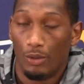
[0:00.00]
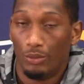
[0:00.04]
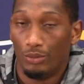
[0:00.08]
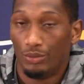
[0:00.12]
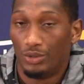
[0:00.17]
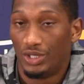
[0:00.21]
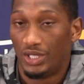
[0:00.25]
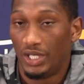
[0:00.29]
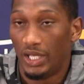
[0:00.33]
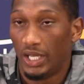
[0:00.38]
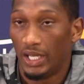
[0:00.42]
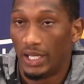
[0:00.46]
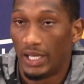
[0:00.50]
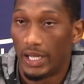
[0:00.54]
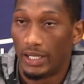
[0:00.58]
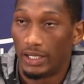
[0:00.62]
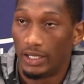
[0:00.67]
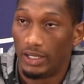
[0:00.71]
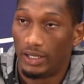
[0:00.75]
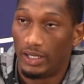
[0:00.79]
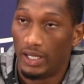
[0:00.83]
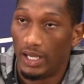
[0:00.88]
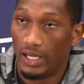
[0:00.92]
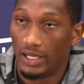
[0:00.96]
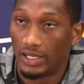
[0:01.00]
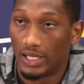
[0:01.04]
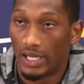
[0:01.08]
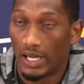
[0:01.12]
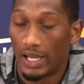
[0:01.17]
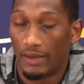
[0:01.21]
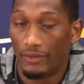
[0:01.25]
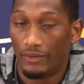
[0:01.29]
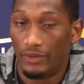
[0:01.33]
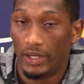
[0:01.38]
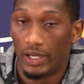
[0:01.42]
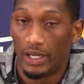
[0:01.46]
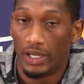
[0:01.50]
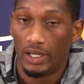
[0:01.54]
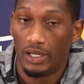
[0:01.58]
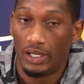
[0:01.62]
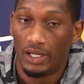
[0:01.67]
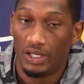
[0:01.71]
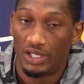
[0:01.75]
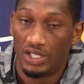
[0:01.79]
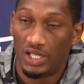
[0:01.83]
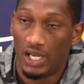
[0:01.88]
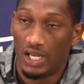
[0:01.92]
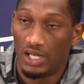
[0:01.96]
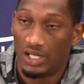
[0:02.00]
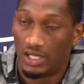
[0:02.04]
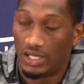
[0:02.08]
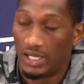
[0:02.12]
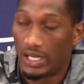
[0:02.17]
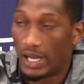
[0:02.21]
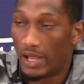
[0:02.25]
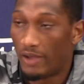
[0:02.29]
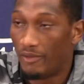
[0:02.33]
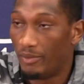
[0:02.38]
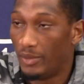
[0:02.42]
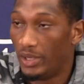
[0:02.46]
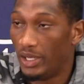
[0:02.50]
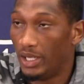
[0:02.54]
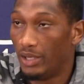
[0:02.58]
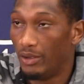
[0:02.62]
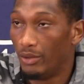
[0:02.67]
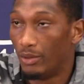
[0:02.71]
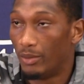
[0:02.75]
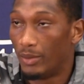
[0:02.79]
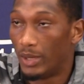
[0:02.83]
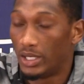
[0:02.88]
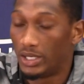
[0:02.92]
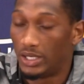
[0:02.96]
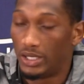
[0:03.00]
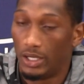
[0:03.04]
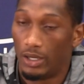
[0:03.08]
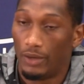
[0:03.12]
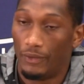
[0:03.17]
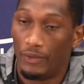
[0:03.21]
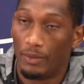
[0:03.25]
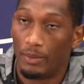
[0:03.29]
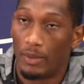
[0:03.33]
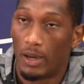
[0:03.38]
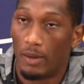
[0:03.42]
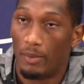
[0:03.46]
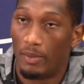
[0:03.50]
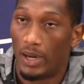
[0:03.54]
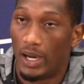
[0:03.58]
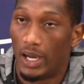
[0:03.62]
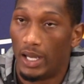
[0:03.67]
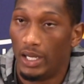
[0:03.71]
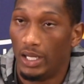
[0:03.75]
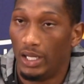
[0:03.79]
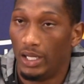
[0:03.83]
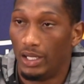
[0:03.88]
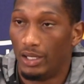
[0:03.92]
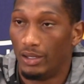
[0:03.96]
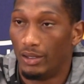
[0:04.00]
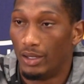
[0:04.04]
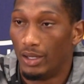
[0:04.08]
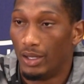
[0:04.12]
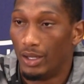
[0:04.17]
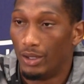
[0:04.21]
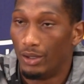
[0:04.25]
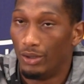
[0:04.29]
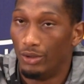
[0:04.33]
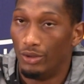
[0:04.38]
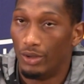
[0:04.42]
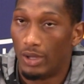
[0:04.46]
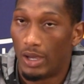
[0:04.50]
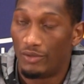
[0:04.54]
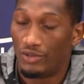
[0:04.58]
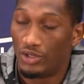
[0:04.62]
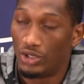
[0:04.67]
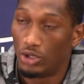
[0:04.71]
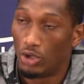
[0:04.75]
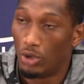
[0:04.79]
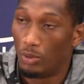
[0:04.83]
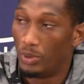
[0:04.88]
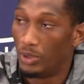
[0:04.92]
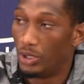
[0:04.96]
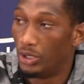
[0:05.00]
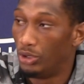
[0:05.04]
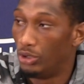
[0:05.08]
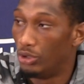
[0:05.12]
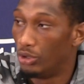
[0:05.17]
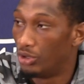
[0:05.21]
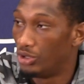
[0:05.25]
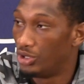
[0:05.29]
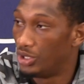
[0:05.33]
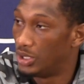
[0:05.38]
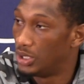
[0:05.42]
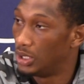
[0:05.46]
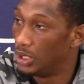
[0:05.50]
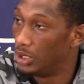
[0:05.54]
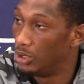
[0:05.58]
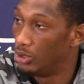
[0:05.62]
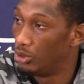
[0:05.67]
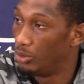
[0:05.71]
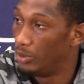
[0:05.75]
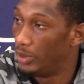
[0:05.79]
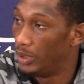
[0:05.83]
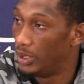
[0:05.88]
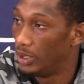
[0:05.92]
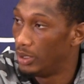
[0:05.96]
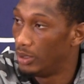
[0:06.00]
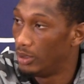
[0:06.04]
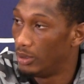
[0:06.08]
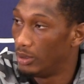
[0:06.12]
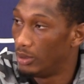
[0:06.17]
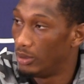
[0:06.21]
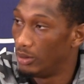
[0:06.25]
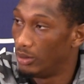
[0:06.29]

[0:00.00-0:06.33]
seeing that the things that I've done and the changes that I've made with myself and my body, and, you know, I've just opened the door just a little bit,